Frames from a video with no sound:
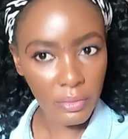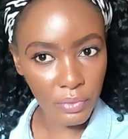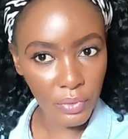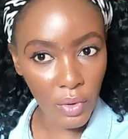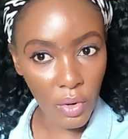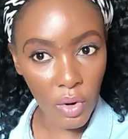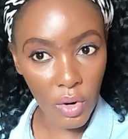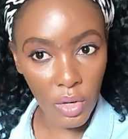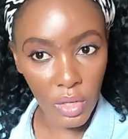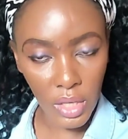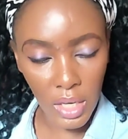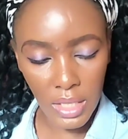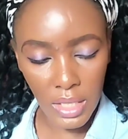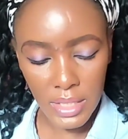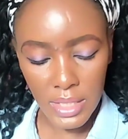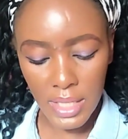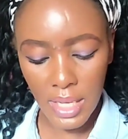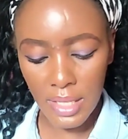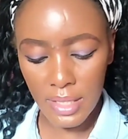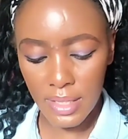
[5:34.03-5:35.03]
for
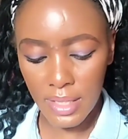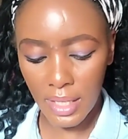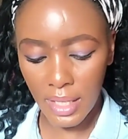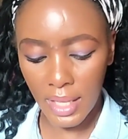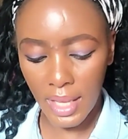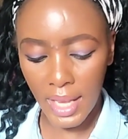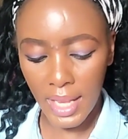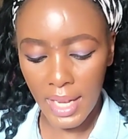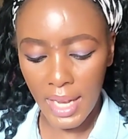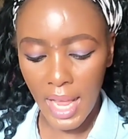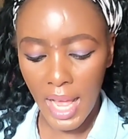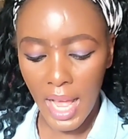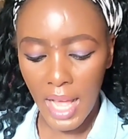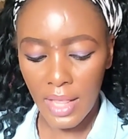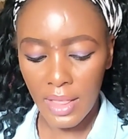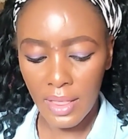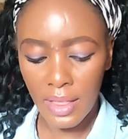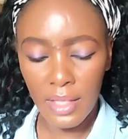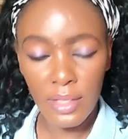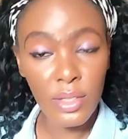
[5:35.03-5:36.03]
context again,
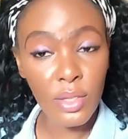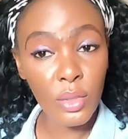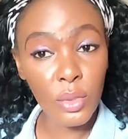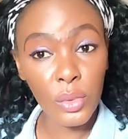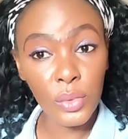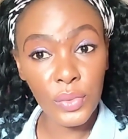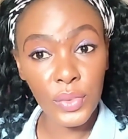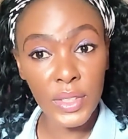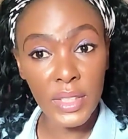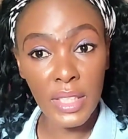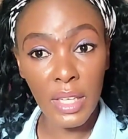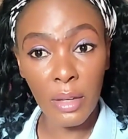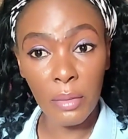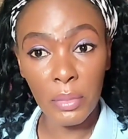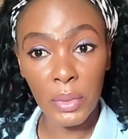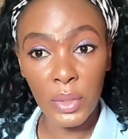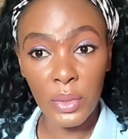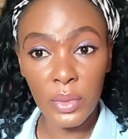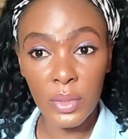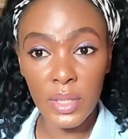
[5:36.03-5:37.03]
the school fees
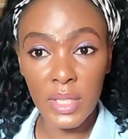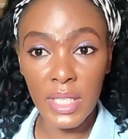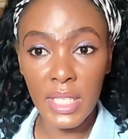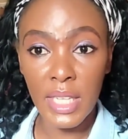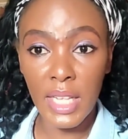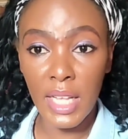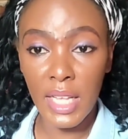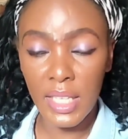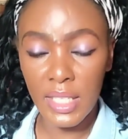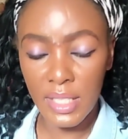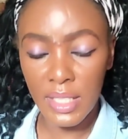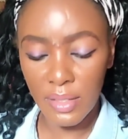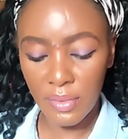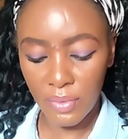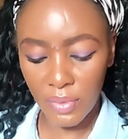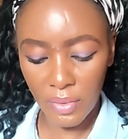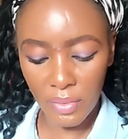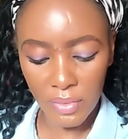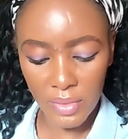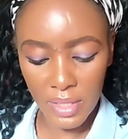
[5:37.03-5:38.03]
I'll be using
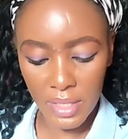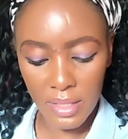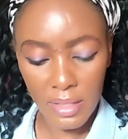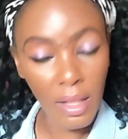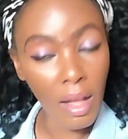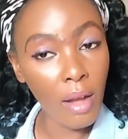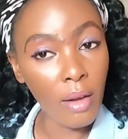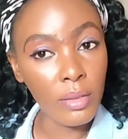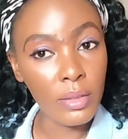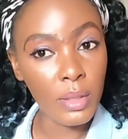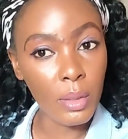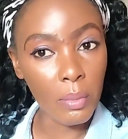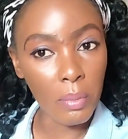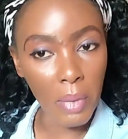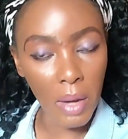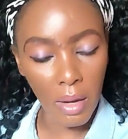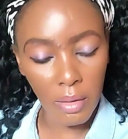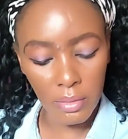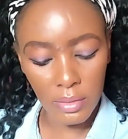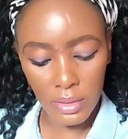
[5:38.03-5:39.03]
is
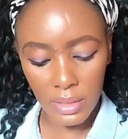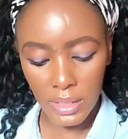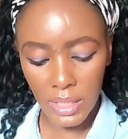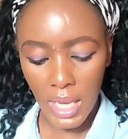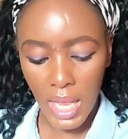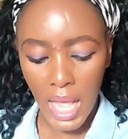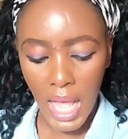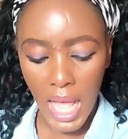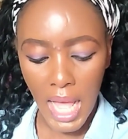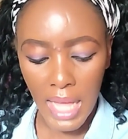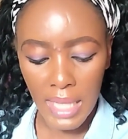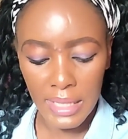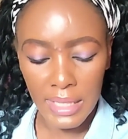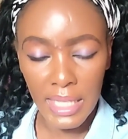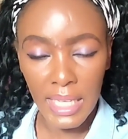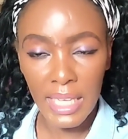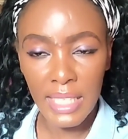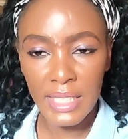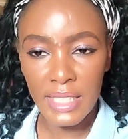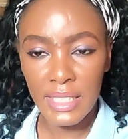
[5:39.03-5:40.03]
£15,000,
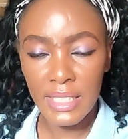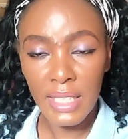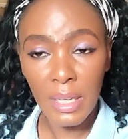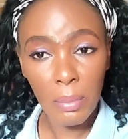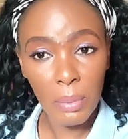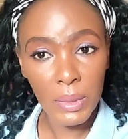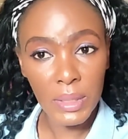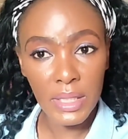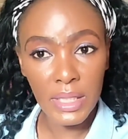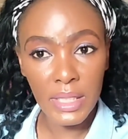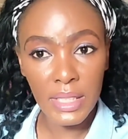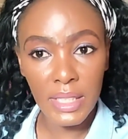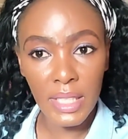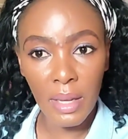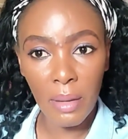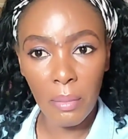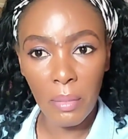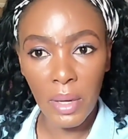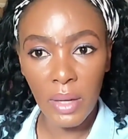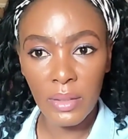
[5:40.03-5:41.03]
and then the deposit
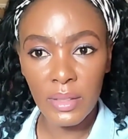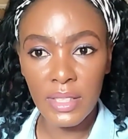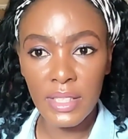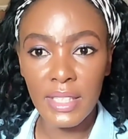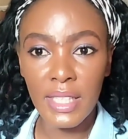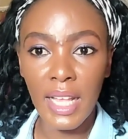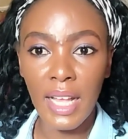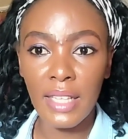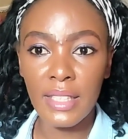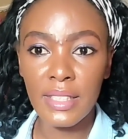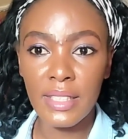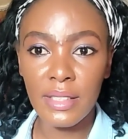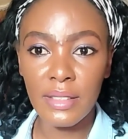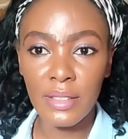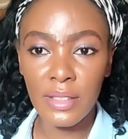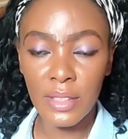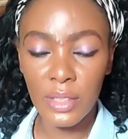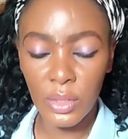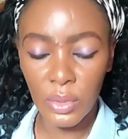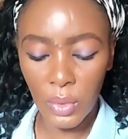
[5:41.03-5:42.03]
amount that
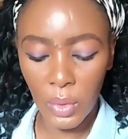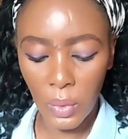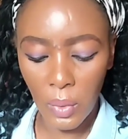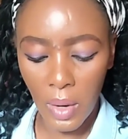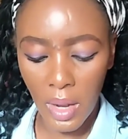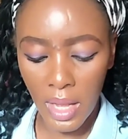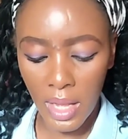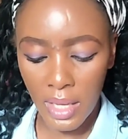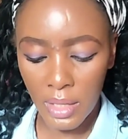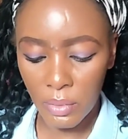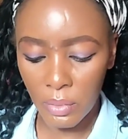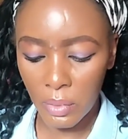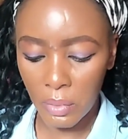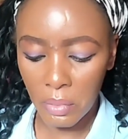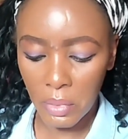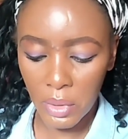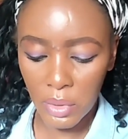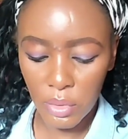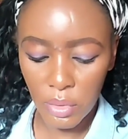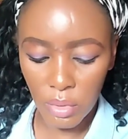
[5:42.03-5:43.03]
is required will be